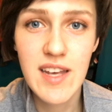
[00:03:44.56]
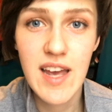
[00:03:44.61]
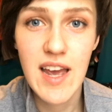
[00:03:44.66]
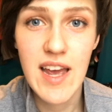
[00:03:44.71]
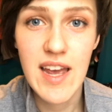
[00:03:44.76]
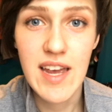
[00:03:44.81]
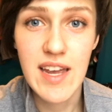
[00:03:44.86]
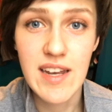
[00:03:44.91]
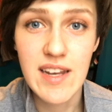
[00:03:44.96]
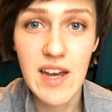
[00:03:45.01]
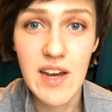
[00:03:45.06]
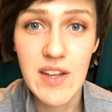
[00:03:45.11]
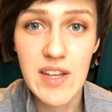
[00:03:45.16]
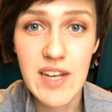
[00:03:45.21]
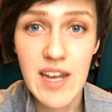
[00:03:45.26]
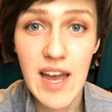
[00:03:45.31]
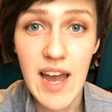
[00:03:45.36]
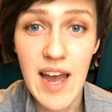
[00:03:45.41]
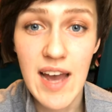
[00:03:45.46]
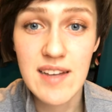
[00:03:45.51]
and now that
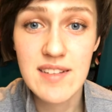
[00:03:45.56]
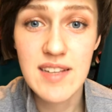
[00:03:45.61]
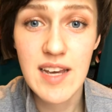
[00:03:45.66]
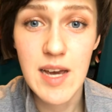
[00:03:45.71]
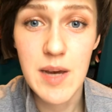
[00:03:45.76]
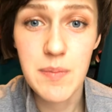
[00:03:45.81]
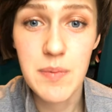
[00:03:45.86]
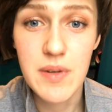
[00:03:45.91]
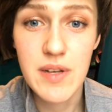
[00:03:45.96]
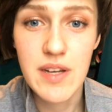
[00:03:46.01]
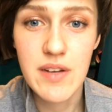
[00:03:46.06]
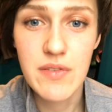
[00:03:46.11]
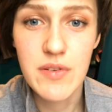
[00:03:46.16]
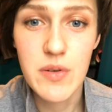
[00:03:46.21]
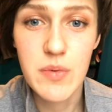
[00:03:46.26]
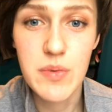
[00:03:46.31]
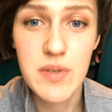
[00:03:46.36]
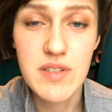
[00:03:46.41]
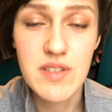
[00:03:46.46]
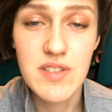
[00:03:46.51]
it has happened
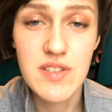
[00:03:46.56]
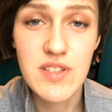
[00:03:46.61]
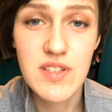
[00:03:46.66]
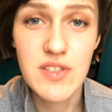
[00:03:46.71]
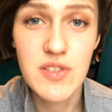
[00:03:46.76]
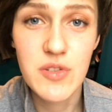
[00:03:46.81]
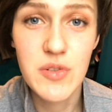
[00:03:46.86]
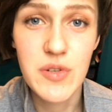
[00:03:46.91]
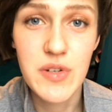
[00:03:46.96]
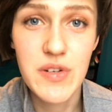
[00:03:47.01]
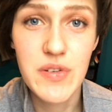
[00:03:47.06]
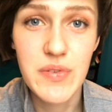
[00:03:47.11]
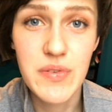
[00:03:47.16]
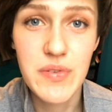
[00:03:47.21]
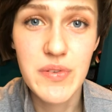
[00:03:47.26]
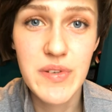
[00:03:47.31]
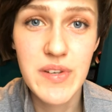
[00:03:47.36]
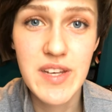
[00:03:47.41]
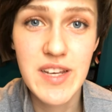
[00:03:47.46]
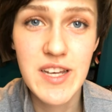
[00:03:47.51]
everyone's just sort of
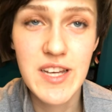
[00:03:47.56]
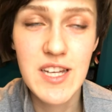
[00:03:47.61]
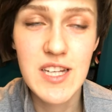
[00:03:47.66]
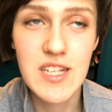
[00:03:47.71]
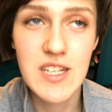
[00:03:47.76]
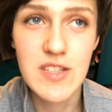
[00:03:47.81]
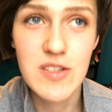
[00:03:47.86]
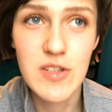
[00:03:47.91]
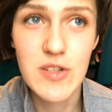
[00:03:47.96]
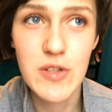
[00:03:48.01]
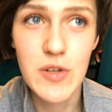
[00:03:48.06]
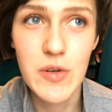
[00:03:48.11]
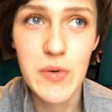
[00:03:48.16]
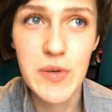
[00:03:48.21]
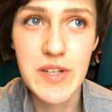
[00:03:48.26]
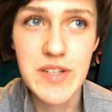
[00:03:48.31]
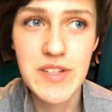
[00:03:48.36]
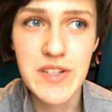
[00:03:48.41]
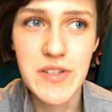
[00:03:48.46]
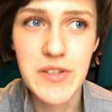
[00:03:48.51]
doesn't know
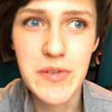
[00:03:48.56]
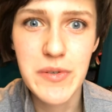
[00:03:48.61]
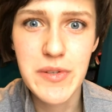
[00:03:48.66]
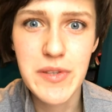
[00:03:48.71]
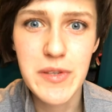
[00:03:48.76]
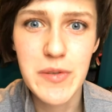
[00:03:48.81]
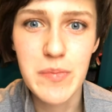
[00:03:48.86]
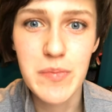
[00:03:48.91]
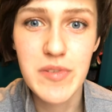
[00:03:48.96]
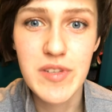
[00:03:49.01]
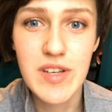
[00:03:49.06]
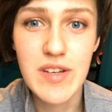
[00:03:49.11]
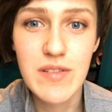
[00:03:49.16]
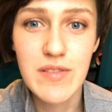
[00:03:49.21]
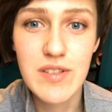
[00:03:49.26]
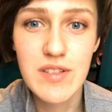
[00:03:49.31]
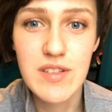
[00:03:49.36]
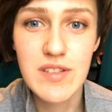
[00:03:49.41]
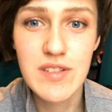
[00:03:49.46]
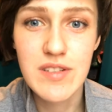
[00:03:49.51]
what to do with
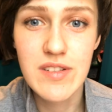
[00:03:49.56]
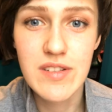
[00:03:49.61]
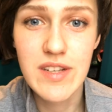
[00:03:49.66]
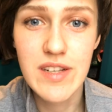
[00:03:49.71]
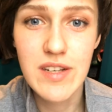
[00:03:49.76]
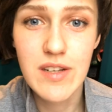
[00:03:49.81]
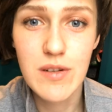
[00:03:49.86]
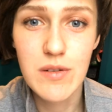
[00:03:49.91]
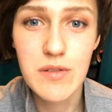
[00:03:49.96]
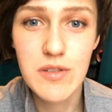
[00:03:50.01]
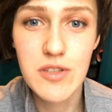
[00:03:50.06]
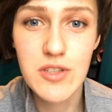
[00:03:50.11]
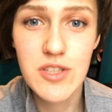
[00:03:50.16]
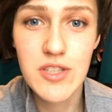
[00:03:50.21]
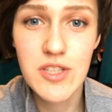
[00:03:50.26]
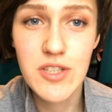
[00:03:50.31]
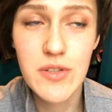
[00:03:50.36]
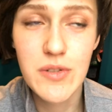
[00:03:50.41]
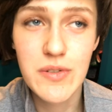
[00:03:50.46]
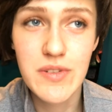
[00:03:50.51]
themselves because they're like oh
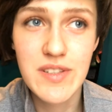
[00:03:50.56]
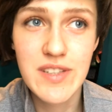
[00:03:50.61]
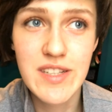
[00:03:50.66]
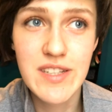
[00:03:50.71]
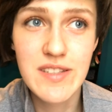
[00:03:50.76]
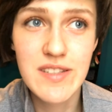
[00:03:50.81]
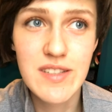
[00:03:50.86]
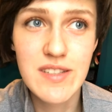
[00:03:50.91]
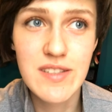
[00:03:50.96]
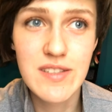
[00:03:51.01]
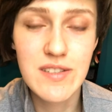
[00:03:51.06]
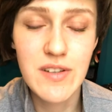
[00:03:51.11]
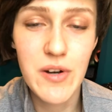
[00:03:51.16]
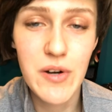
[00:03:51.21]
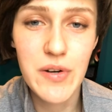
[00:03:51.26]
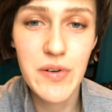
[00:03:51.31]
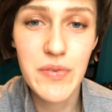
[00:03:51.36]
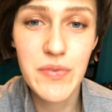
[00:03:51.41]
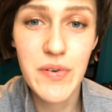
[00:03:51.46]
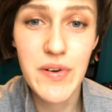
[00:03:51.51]
shoot this is
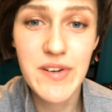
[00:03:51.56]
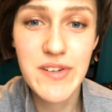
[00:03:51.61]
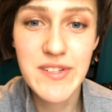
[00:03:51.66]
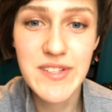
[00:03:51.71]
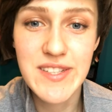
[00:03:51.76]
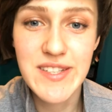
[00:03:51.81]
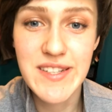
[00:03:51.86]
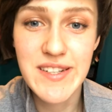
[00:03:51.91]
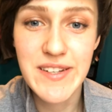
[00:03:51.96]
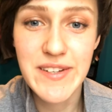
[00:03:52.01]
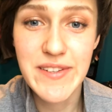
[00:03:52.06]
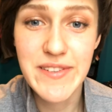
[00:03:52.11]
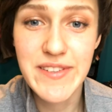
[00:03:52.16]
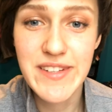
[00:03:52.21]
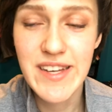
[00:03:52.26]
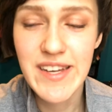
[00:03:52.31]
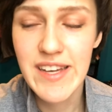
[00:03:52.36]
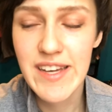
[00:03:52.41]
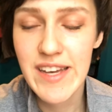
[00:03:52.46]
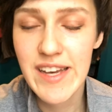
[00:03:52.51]
our fault you know
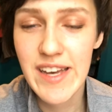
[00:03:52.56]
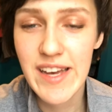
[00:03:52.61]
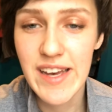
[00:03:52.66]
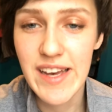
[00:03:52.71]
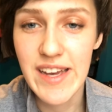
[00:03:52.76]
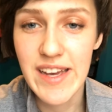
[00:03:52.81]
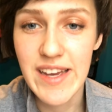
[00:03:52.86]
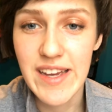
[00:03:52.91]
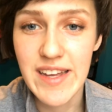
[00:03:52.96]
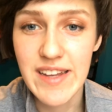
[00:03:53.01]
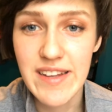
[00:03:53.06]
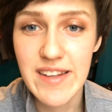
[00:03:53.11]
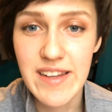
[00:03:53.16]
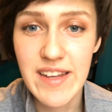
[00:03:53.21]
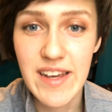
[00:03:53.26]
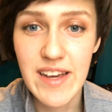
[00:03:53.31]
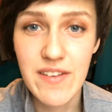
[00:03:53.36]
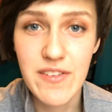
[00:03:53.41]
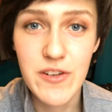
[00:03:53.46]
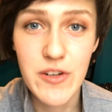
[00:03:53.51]
and
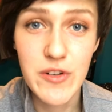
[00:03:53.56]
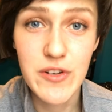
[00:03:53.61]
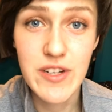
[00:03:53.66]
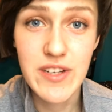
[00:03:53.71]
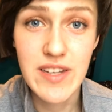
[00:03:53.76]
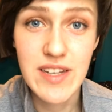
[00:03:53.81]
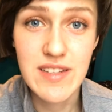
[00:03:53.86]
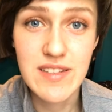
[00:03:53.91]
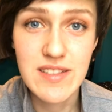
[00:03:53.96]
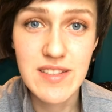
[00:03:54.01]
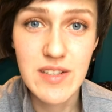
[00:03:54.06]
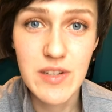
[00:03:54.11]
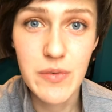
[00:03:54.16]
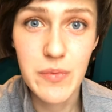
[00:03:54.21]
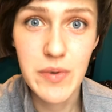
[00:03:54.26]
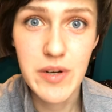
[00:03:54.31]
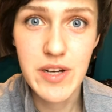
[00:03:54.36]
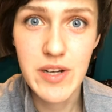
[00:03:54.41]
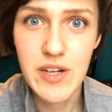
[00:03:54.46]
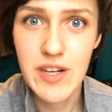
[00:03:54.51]
they have to realize that
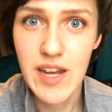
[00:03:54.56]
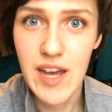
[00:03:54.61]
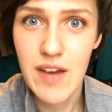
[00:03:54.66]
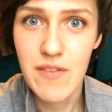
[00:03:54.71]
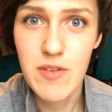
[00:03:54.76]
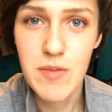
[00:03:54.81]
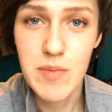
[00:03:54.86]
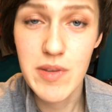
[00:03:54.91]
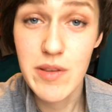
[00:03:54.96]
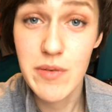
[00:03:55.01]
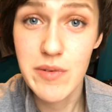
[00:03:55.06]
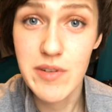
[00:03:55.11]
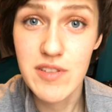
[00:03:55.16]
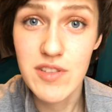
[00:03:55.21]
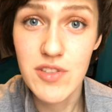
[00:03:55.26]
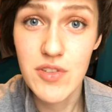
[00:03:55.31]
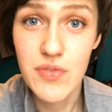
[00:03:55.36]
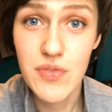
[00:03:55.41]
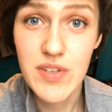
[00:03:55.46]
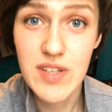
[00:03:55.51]
we're gonna have to be the
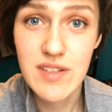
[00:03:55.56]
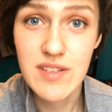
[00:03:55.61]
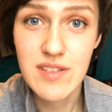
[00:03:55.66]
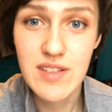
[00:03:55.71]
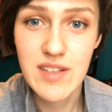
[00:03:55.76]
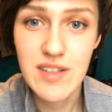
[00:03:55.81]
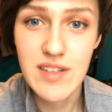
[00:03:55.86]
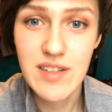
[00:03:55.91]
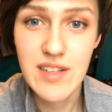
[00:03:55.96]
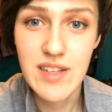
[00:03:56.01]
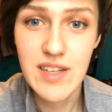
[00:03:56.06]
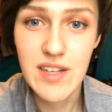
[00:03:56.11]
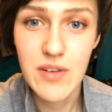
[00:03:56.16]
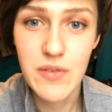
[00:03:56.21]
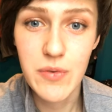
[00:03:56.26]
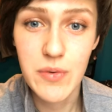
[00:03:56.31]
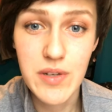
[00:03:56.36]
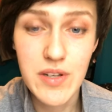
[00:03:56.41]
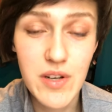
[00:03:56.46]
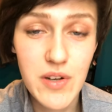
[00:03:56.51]
ones to fix it and
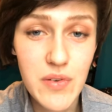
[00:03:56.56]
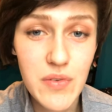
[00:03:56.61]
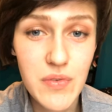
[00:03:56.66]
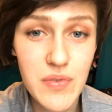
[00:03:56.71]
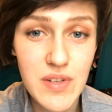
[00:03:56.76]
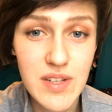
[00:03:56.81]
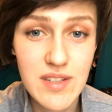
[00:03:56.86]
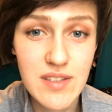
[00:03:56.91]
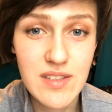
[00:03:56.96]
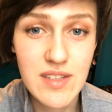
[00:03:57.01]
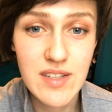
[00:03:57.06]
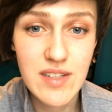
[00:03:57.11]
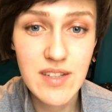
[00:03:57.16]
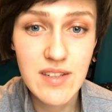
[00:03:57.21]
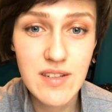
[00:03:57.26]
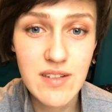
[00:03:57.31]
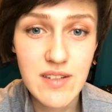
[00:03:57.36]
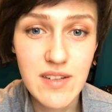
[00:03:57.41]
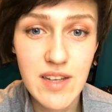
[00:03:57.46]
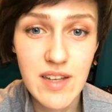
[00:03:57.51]
if we don't fix it
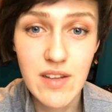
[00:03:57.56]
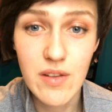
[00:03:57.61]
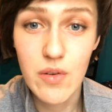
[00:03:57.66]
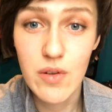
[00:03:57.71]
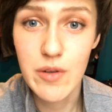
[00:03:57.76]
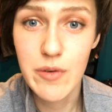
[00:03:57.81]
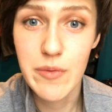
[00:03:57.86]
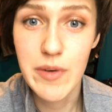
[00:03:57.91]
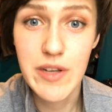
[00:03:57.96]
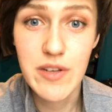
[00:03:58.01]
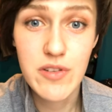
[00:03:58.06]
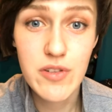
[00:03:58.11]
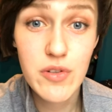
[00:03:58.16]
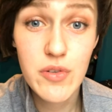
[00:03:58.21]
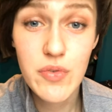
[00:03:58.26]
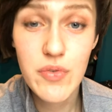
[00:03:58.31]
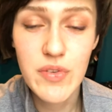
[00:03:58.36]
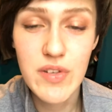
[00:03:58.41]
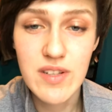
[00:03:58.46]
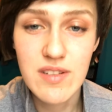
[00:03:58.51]
and the only way
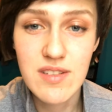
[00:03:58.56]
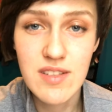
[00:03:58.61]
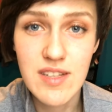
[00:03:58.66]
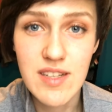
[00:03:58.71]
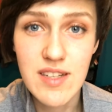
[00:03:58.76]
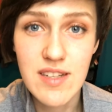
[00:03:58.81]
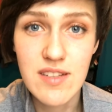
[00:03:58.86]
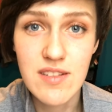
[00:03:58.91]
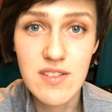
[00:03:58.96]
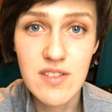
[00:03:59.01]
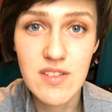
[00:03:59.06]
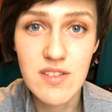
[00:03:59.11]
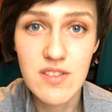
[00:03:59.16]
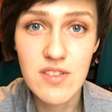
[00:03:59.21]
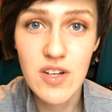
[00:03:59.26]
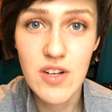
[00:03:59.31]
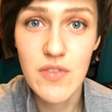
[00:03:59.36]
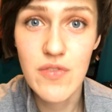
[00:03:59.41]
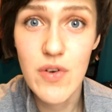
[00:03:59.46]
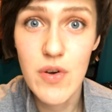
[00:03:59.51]
to fix it is to
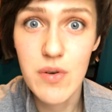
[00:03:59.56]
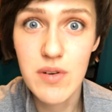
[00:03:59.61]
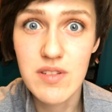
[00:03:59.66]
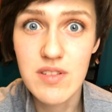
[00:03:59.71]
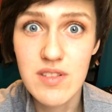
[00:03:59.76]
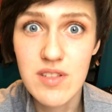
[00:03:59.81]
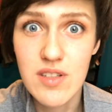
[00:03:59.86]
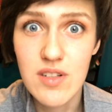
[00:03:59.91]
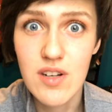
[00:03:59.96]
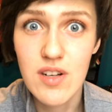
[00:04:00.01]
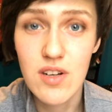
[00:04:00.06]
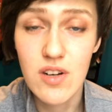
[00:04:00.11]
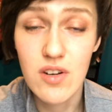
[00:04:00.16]
start focusing on